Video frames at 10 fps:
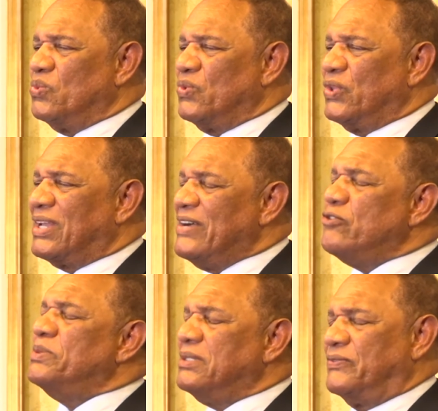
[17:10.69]
the
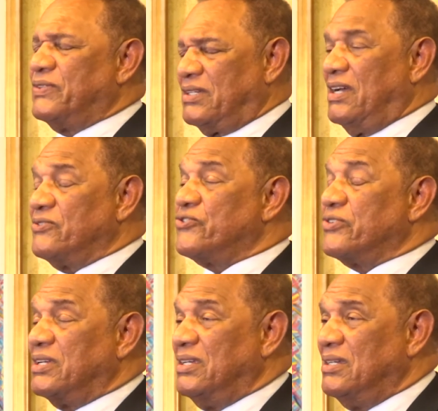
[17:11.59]
government of the
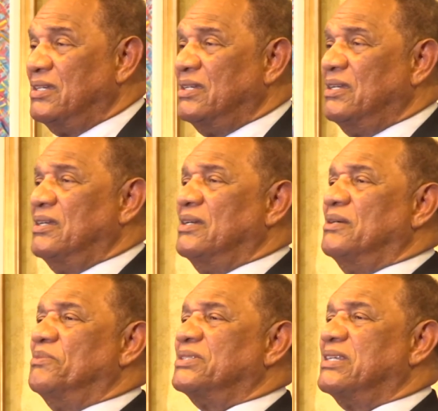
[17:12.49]
country
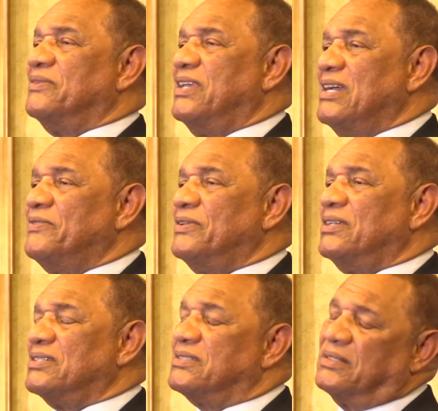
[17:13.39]
must give careful
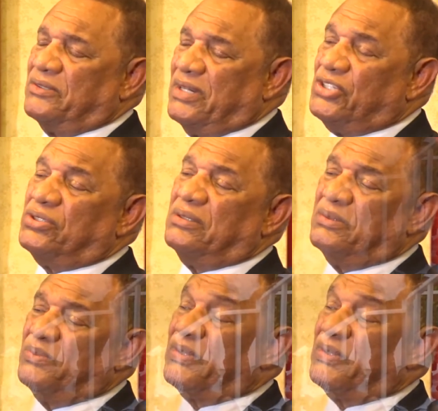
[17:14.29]
consideration with